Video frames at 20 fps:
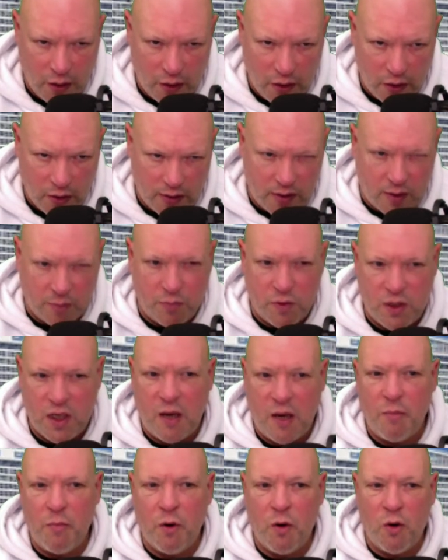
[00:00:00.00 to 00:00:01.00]

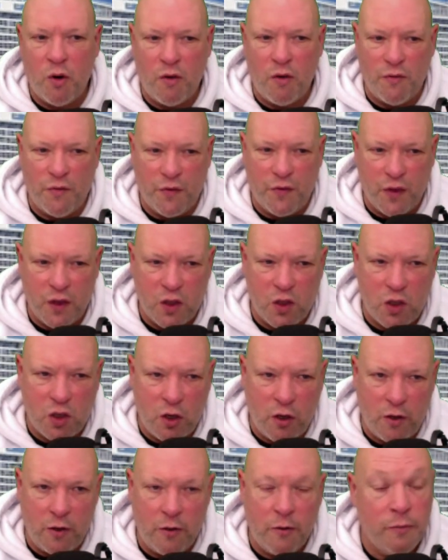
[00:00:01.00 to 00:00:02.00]
September of this
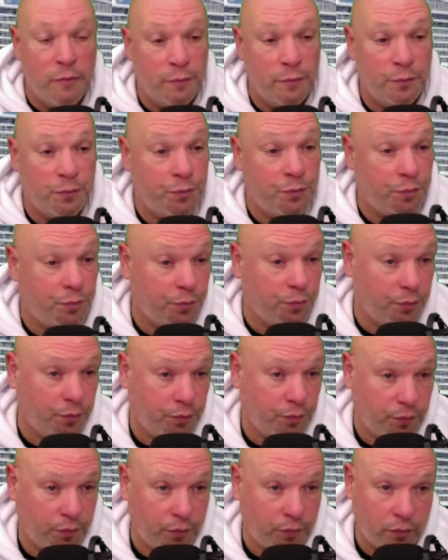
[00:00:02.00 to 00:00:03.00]
year,
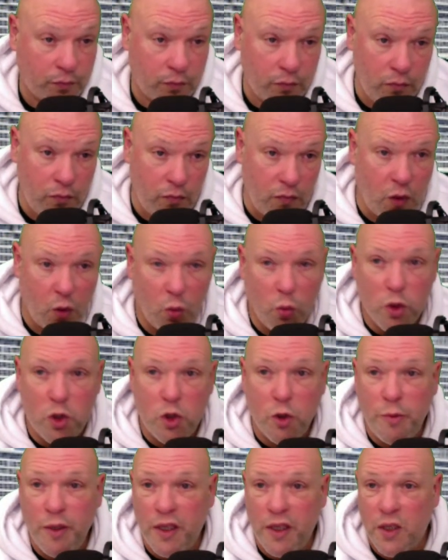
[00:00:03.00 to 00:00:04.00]
which
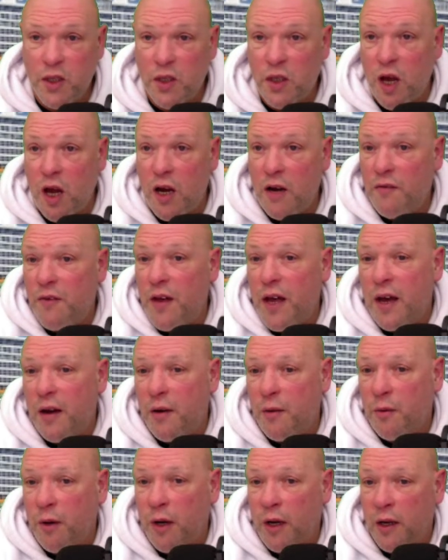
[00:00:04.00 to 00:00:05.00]
will be the start of
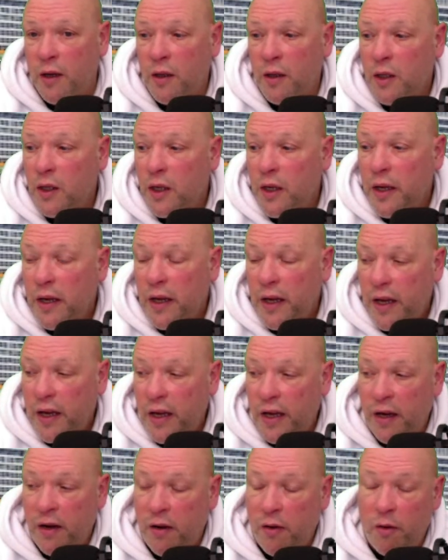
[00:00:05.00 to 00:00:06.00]
our
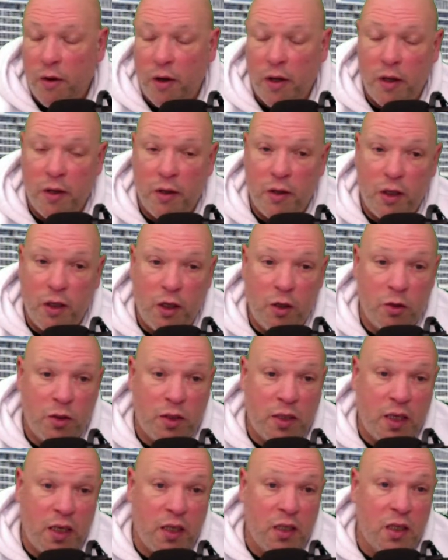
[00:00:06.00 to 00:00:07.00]
new
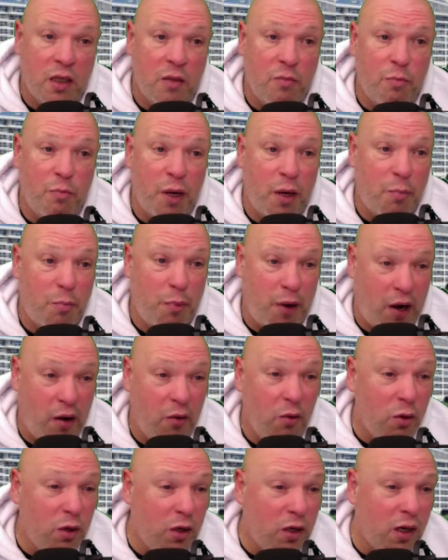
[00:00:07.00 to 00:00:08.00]
season. But
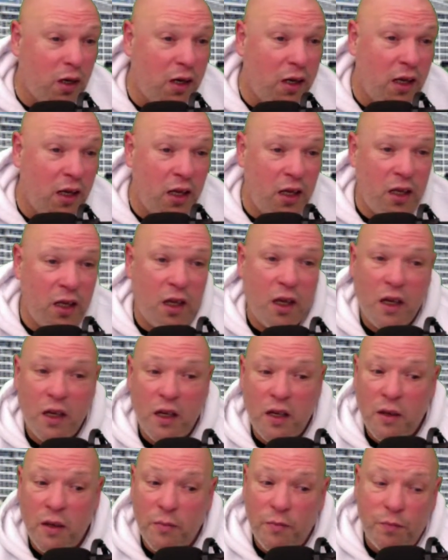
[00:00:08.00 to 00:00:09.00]
apparently
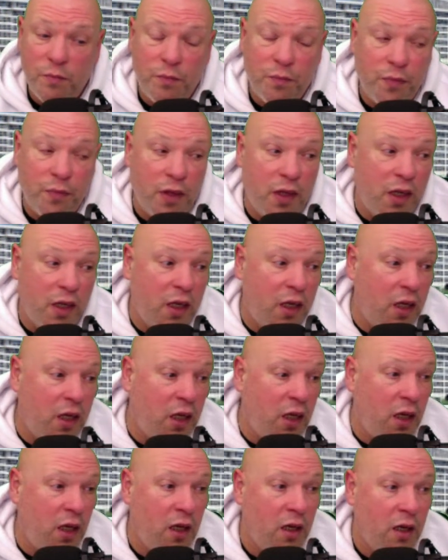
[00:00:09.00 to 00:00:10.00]

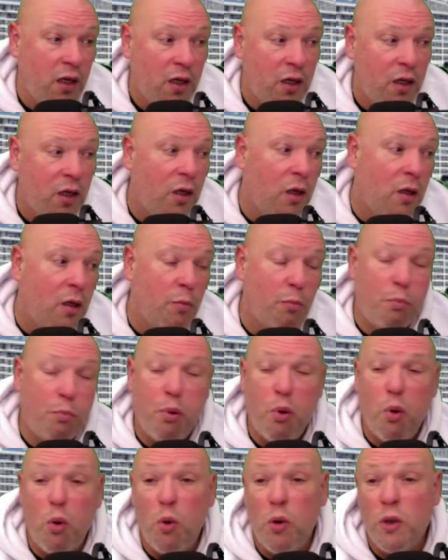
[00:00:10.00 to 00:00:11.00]
the
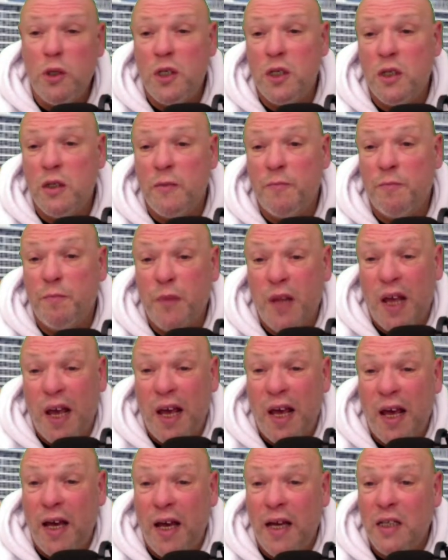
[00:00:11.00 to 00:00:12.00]
port
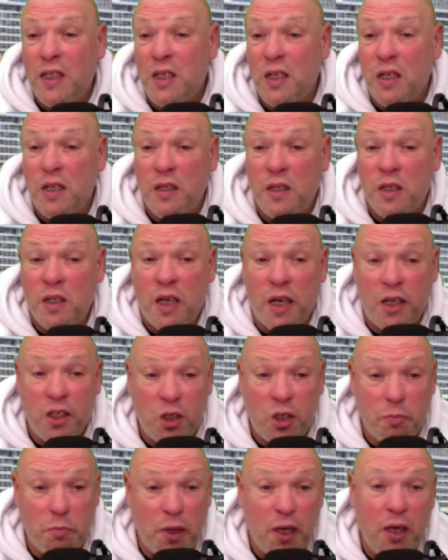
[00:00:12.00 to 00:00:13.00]
at
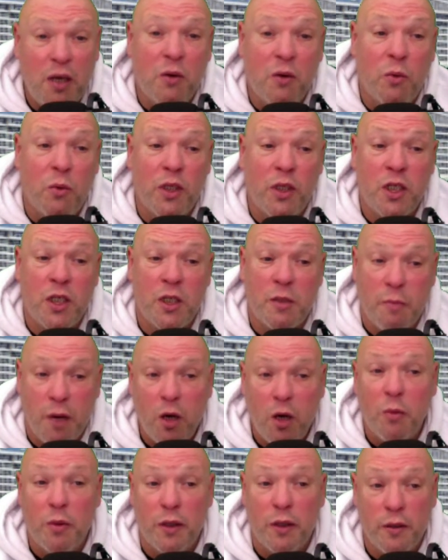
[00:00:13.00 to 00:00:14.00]
Station Pier, which is
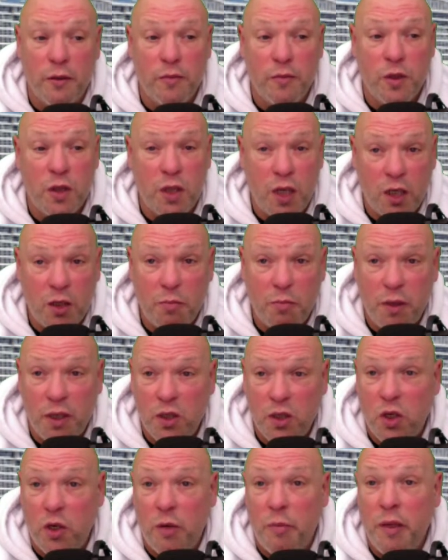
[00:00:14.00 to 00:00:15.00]
Melbourne, Station Pier
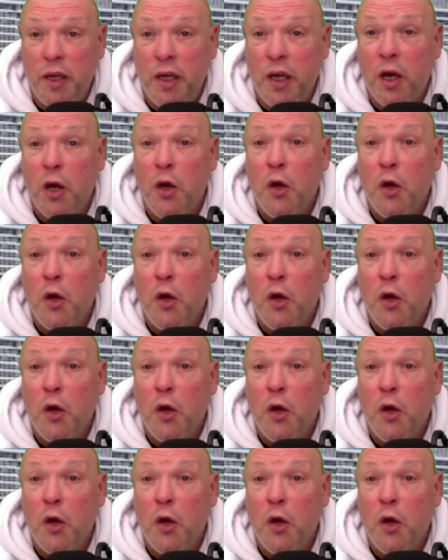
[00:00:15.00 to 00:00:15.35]
is going to be